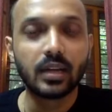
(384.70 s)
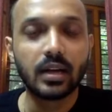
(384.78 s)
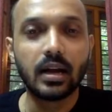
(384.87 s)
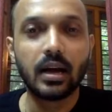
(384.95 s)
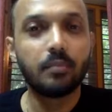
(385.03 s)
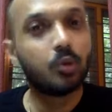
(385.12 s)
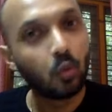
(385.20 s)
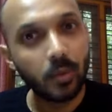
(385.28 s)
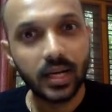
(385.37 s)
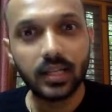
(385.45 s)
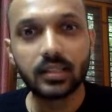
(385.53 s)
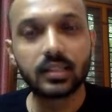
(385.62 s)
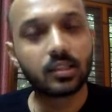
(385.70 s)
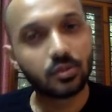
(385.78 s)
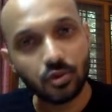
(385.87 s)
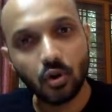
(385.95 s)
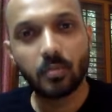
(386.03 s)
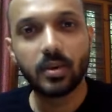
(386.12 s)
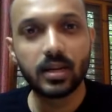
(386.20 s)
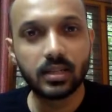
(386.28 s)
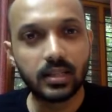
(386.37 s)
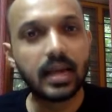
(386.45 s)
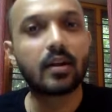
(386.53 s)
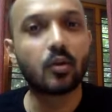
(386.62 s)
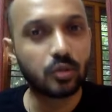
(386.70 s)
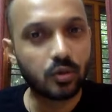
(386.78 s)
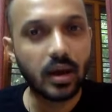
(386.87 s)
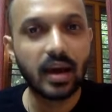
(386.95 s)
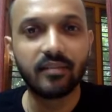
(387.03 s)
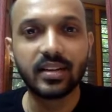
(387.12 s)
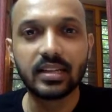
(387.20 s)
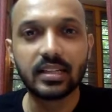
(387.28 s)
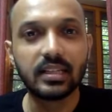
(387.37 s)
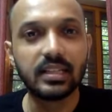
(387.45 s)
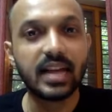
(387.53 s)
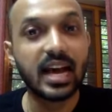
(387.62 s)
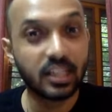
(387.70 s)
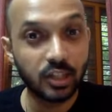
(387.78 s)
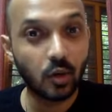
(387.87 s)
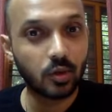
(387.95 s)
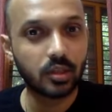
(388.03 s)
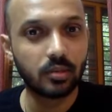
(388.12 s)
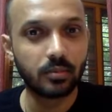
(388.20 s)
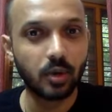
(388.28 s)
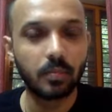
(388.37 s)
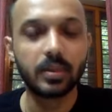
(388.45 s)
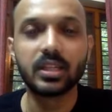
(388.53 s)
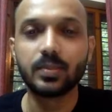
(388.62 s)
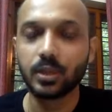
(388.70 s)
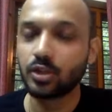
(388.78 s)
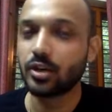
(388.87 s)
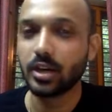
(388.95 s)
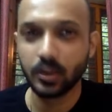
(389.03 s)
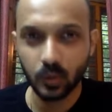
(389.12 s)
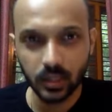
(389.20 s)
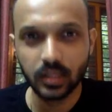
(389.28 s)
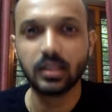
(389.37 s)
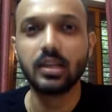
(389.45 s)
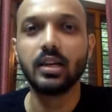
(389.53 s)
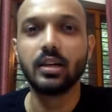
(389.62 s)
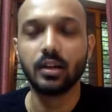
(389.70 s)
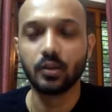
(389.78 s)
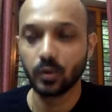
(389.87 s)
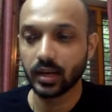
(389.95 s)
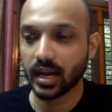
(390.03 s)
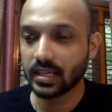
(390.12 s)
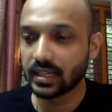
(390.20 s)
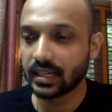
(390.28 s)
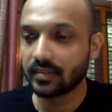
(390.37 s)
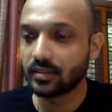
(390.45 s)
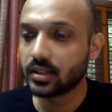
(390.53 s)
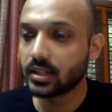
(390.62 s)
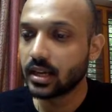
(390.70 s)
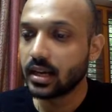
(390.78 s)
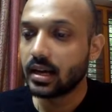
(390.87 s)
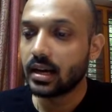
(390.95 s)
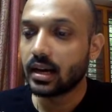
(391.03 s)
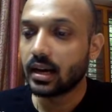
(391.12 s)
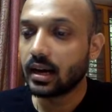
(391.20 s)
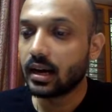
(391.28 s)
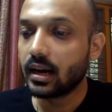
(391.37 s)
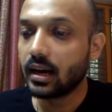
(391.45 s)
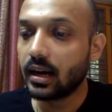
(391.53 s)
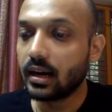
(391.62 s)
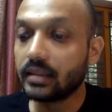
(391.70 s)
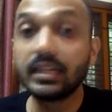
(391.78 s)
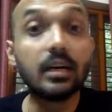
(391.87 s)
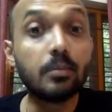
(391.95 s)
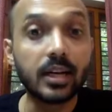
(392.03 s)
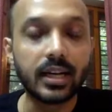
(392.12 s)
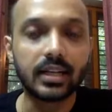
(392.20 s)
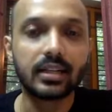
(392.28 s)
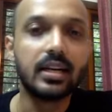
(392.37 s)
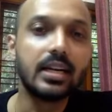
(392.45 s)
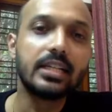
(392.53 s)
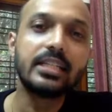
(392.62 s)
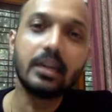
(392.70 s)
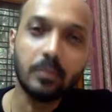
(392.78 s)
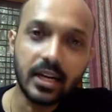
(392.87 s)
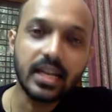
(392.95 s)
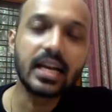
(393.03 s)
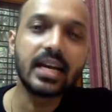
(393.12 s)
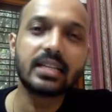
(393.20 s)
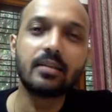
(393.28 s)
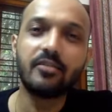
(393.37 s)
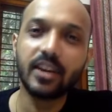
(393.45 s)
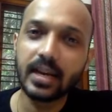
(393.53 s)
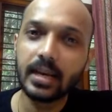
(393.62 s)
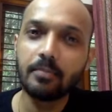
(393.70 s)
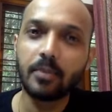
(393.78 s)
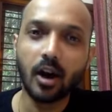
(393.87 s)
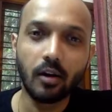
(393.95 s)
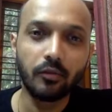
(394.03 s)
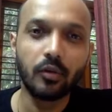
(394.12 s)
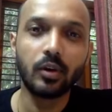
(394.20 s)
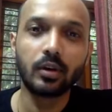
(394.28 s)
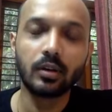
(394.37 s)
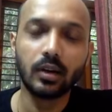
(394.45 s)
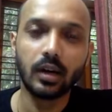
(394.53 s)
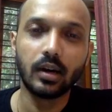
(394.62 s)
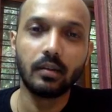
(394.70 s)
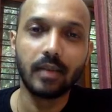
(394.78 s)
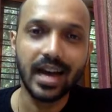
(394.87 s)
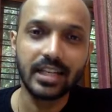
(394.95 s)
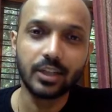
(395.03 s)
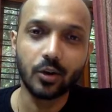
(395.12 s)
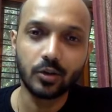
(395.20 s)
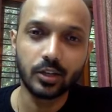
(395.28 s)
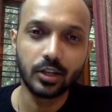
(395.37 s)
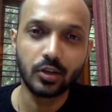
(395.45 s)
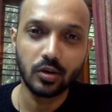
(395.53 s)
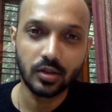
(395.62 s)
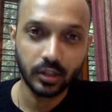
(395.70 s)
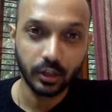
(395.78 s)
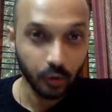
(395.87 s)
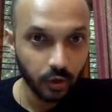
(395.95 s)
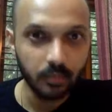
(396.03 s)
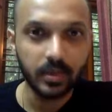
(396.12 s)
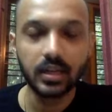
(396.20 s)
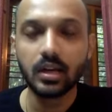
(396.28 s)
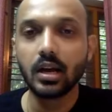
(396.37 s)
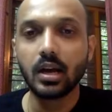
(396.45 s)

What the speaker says: blueberries, strawberries, they are also having certain antioxidant properties which reduces the uric acid levels. Turmeric has a very powerful antioxidant known as curcumin.